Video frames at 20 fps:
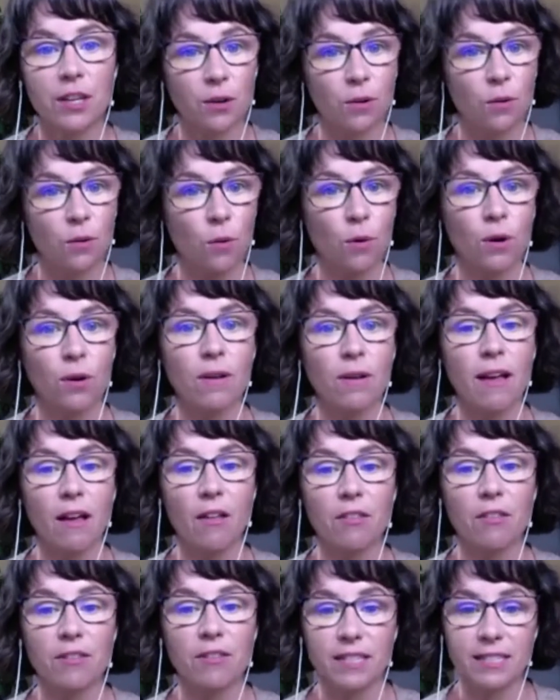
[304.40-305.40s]
oral
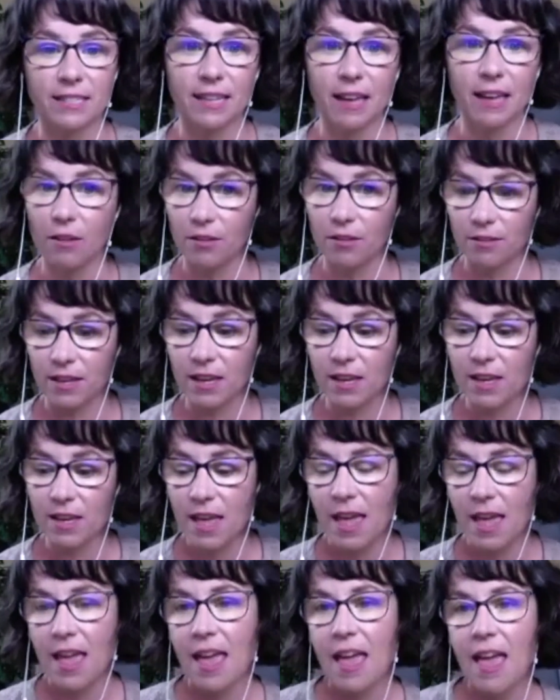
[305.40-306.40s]
health is healthy.
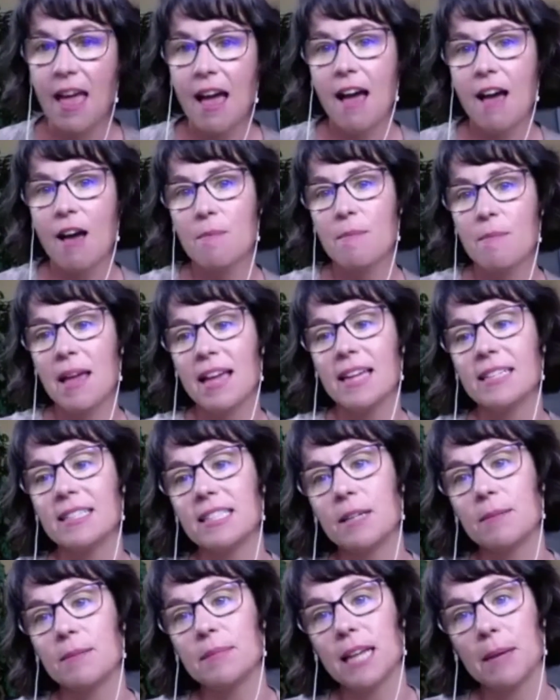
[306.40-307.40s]
And
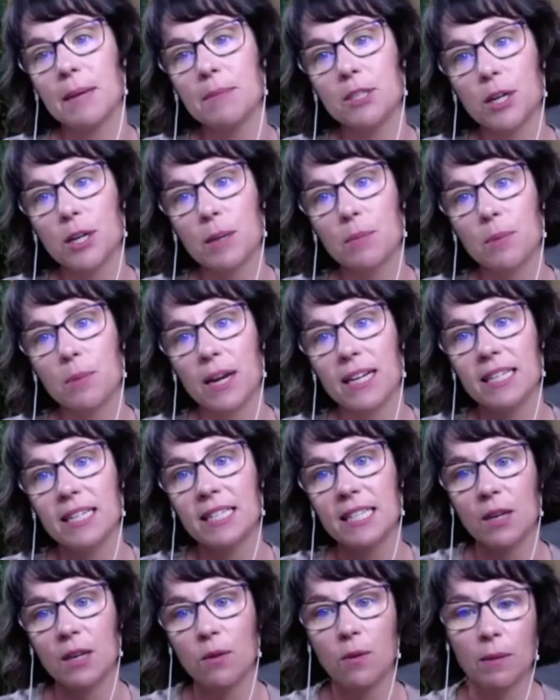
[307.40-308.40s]
sometimes during
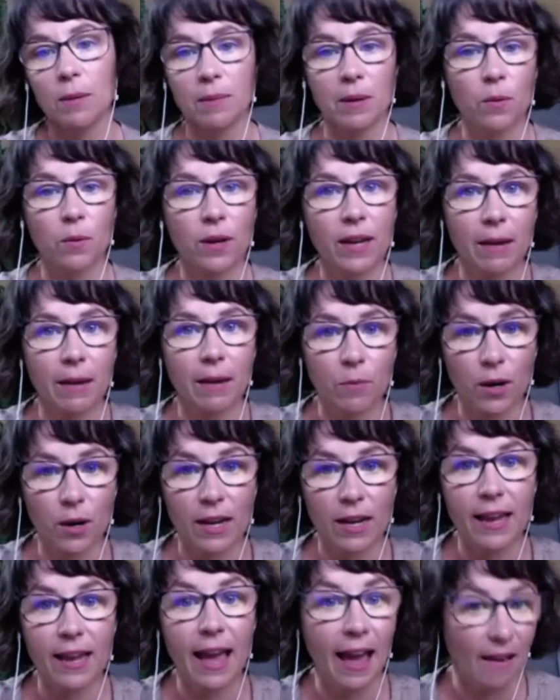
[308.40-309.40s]
pregnancy, women will get more
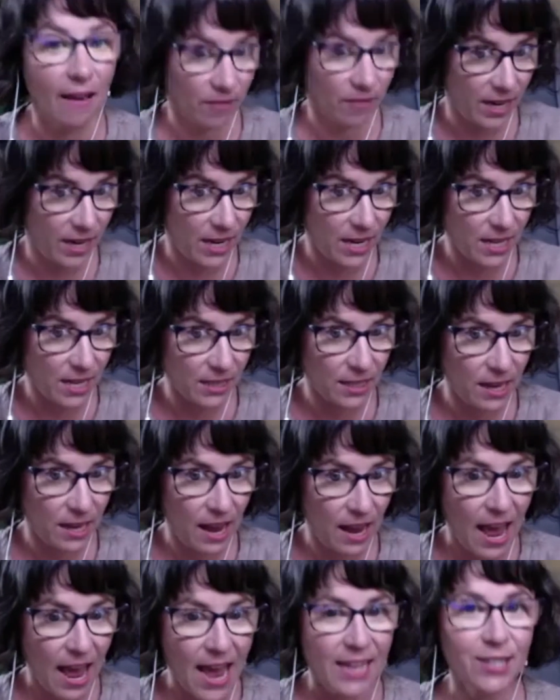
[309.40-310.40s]
cavities.
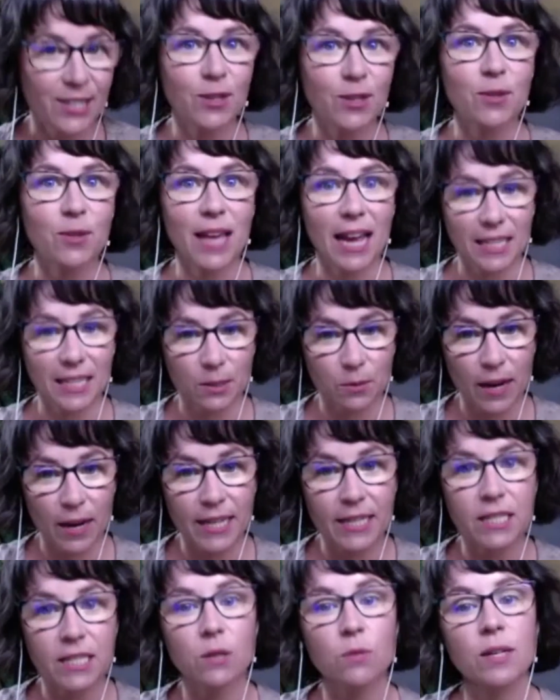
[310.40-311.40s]
And so that's why
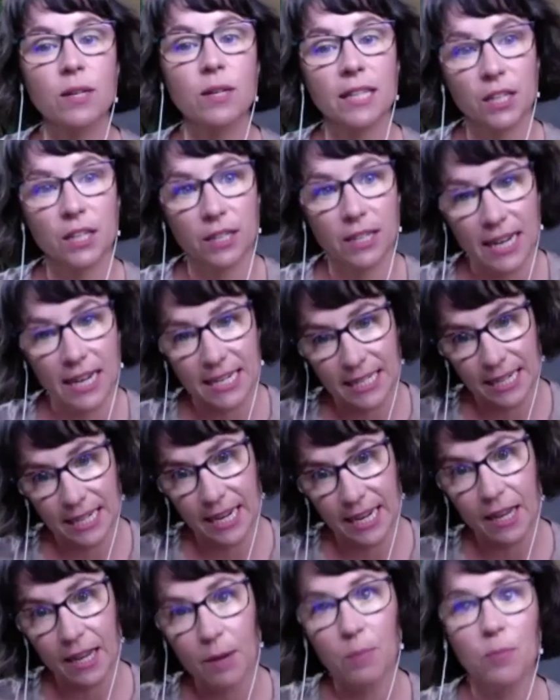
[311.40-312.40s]
it's a really good
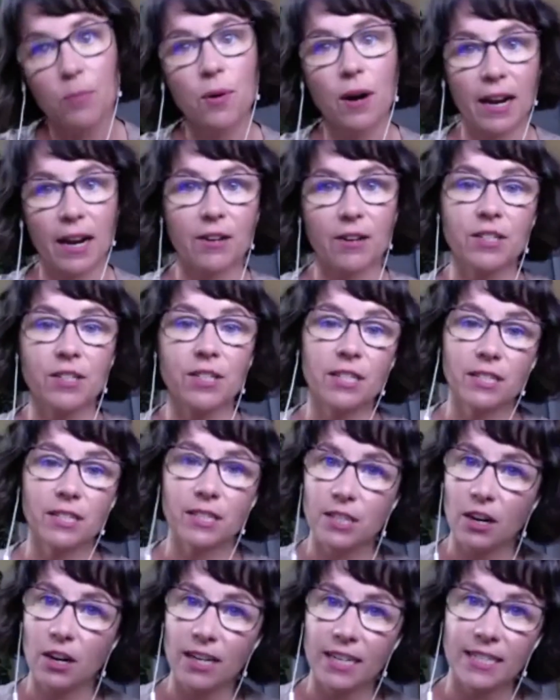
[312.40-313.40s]
idea prior to
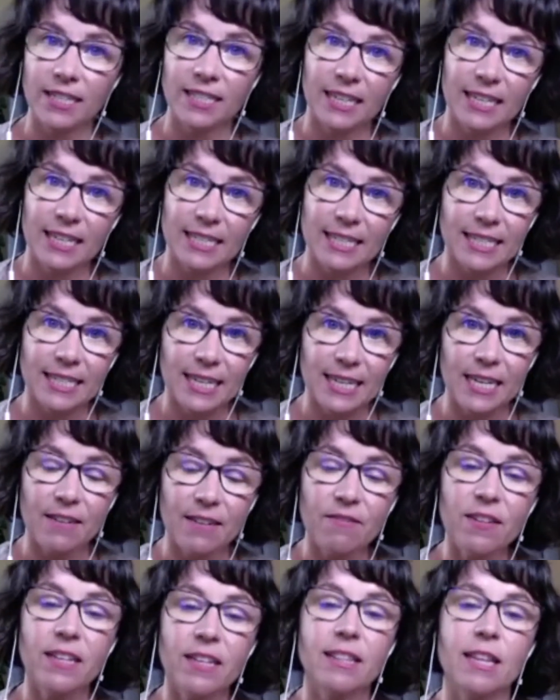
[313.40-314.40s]
starting to conceive
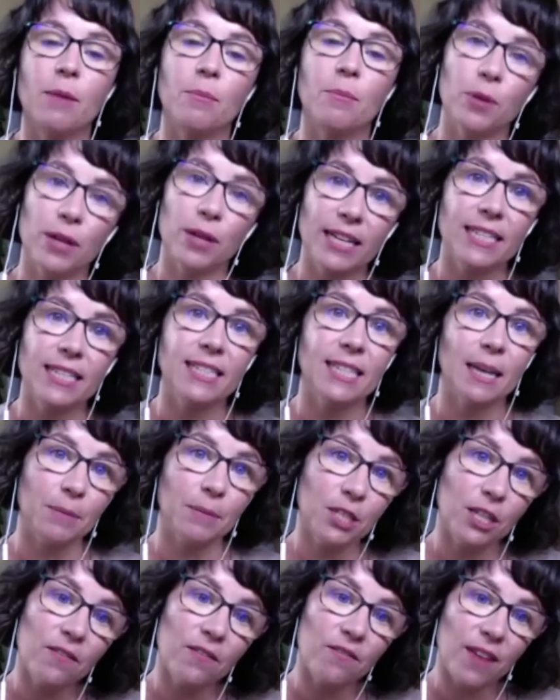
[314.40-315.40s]
in that
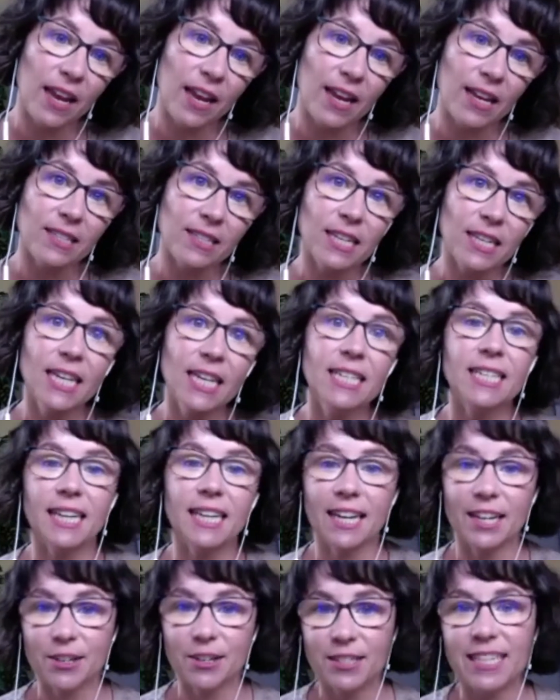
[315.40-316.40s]
preconception phase to
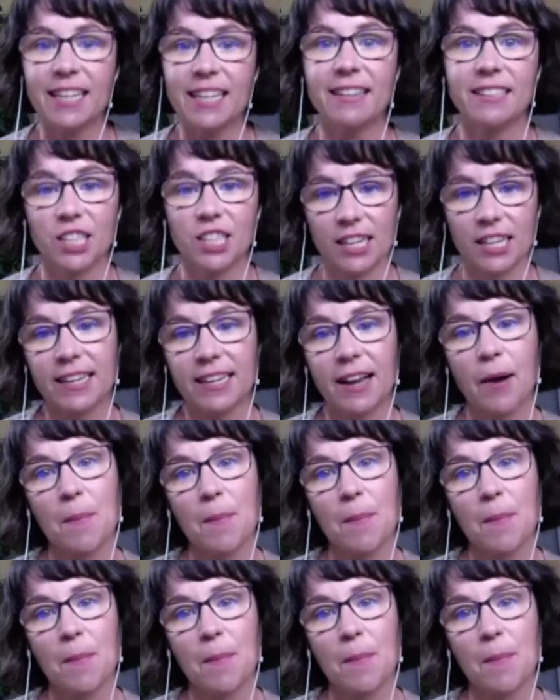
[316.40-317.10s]
get your teeth checked out.